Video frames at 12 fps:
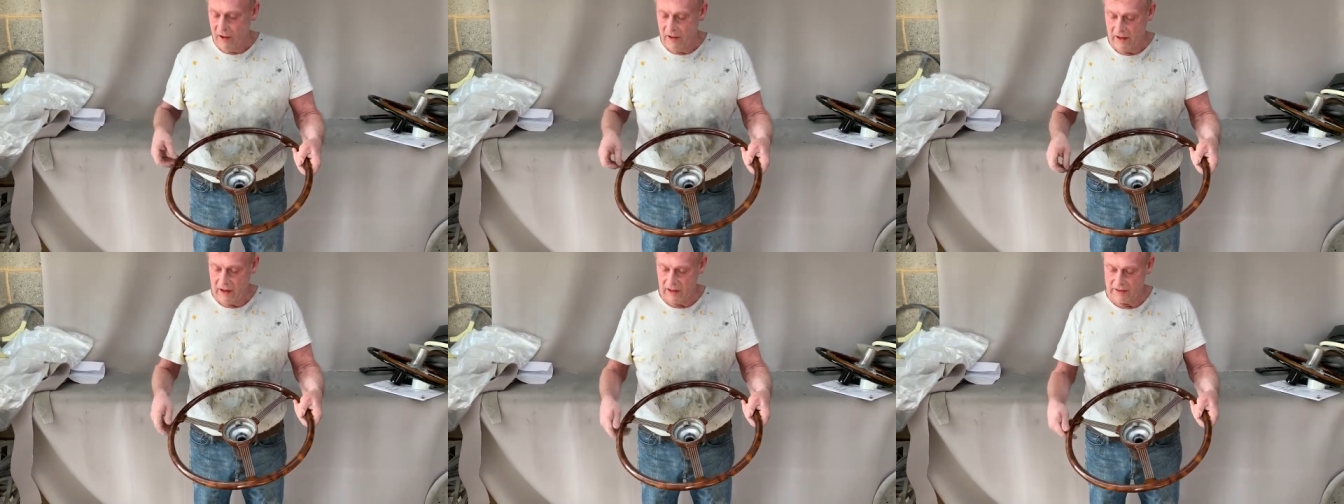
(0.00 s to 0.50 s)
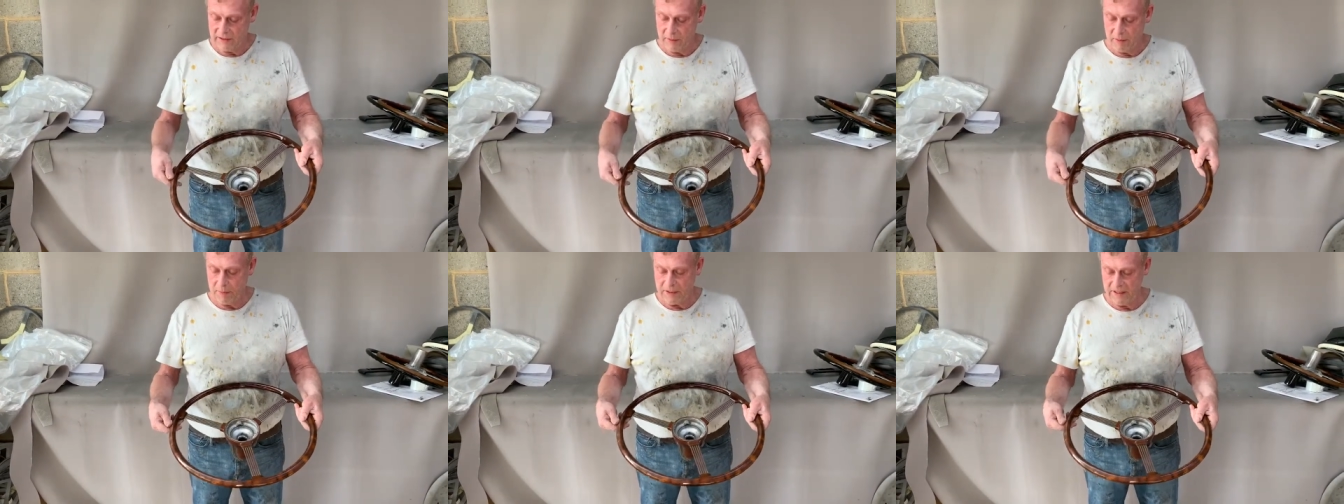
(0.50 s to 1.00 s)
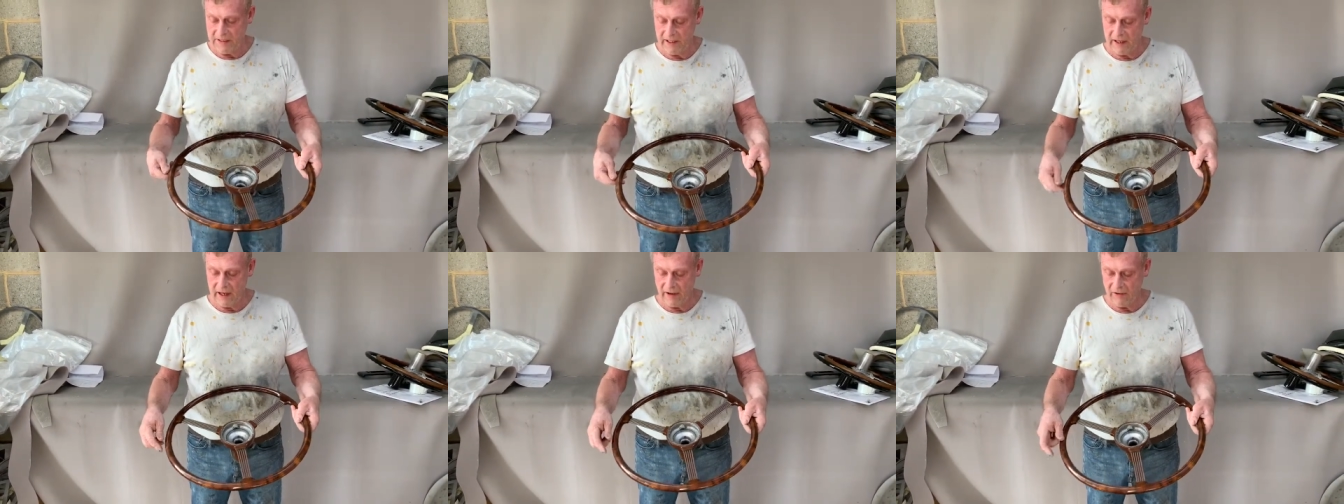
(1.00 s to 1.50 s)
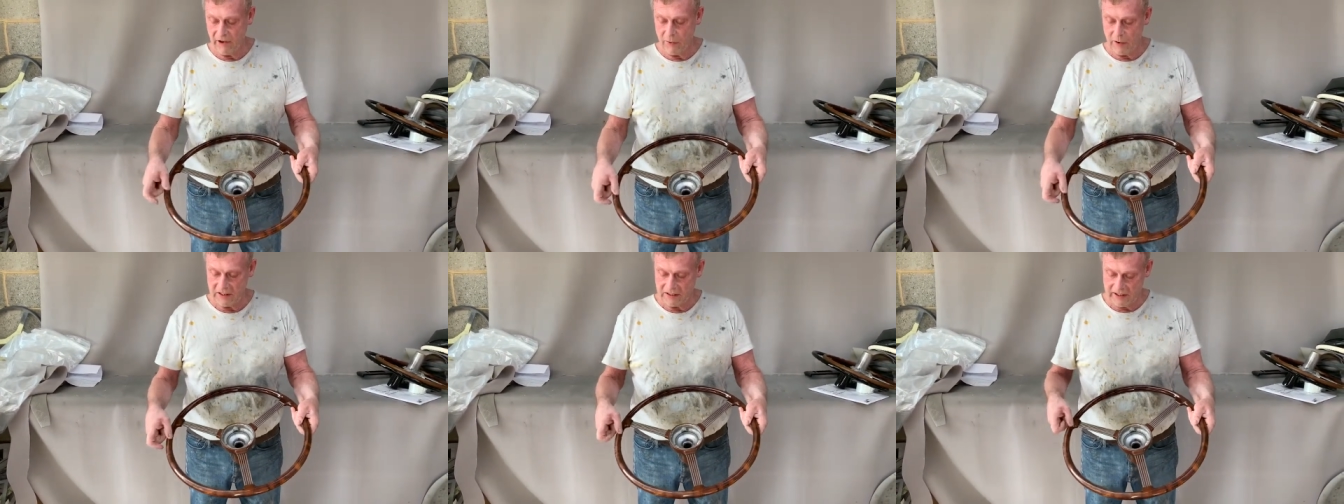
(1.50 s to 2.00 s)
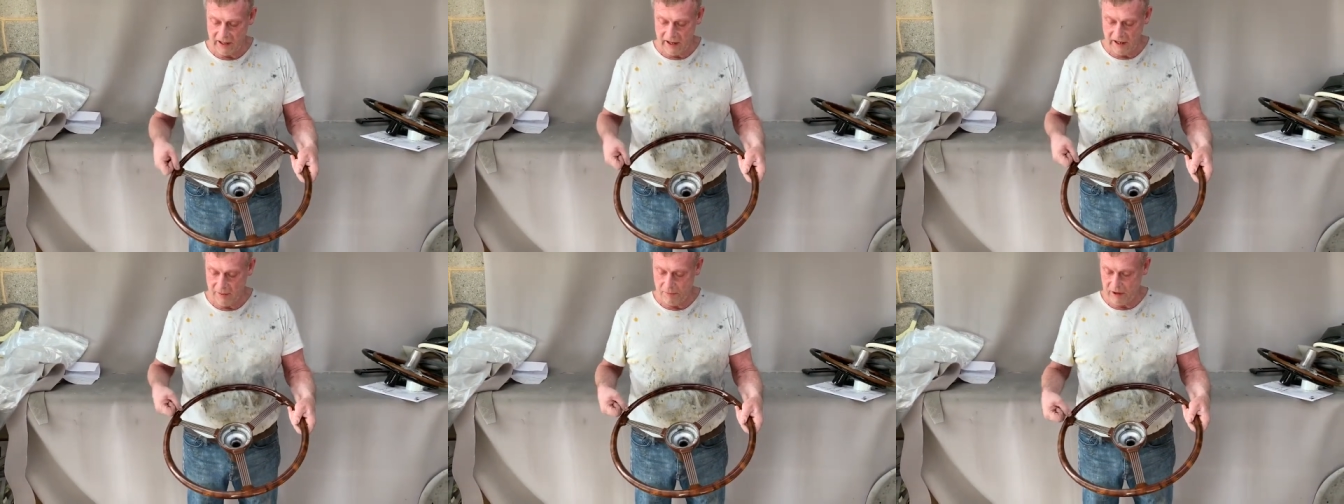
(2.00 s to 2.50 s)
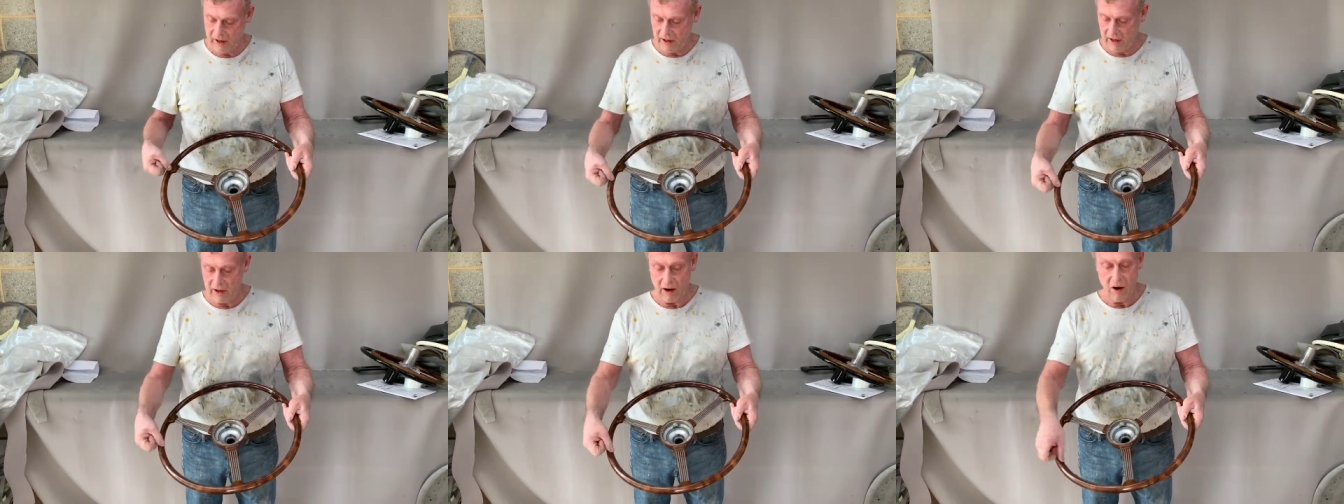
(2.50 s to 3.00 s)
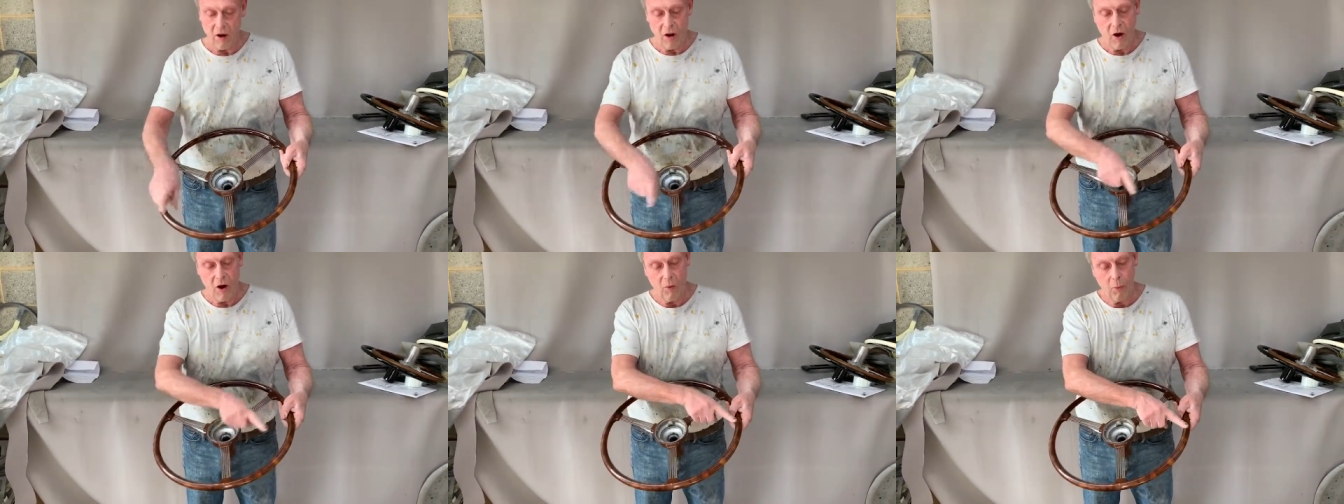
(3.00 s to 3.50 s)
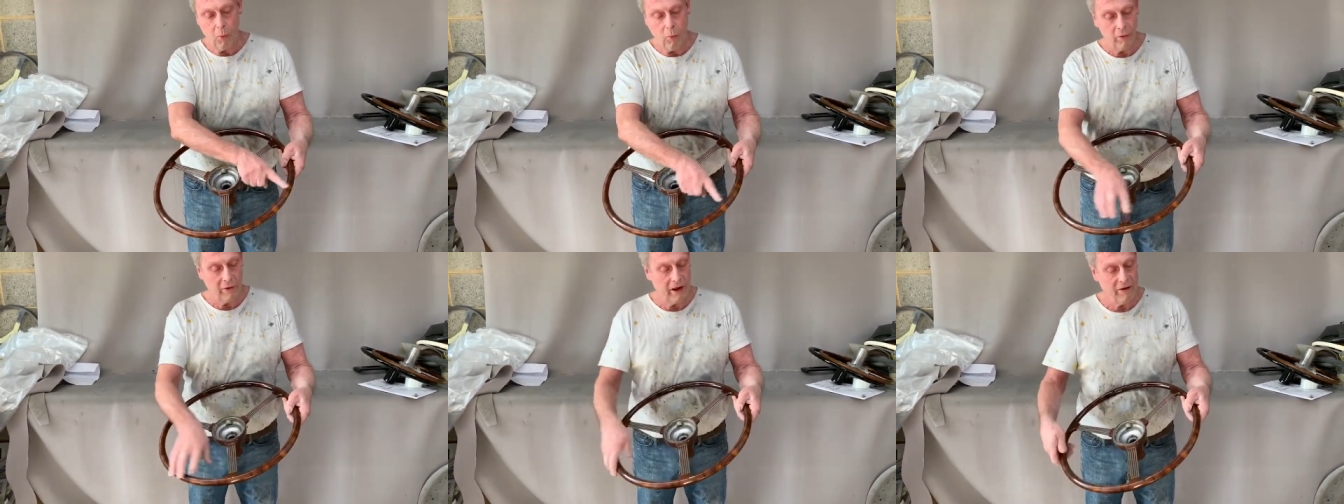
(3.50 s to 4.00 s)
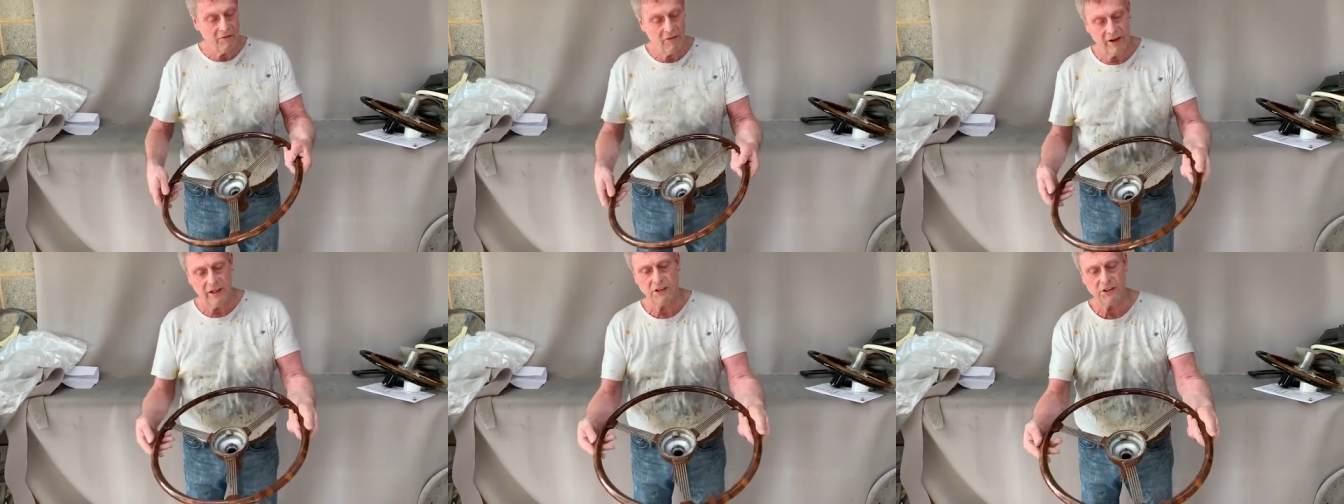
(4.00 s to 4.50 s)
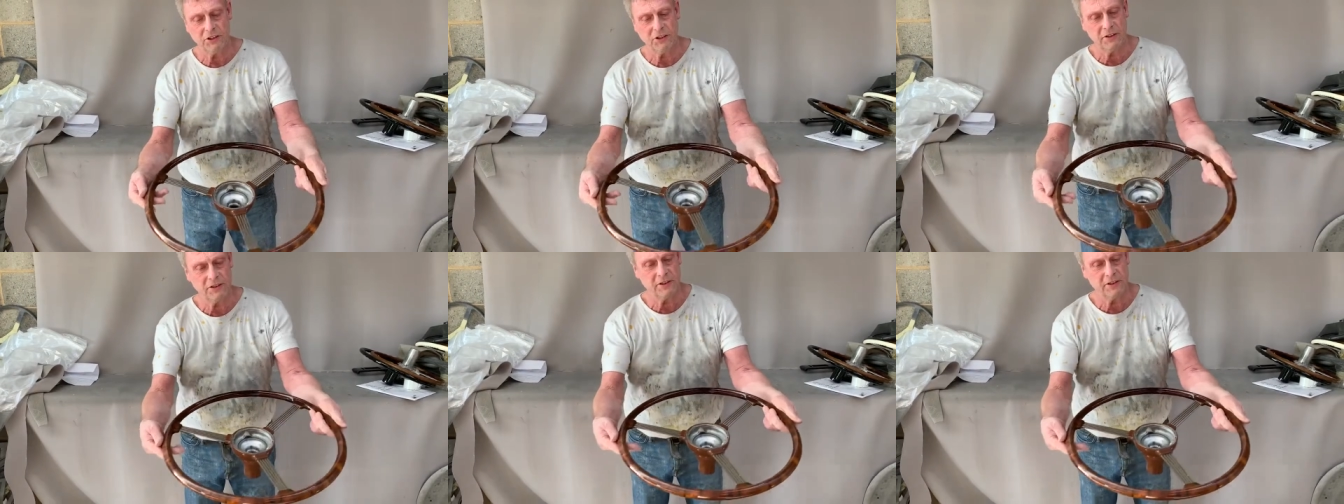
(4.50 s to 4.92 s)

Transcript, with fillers: The customer particularly requested it being in a, a walnut finish as you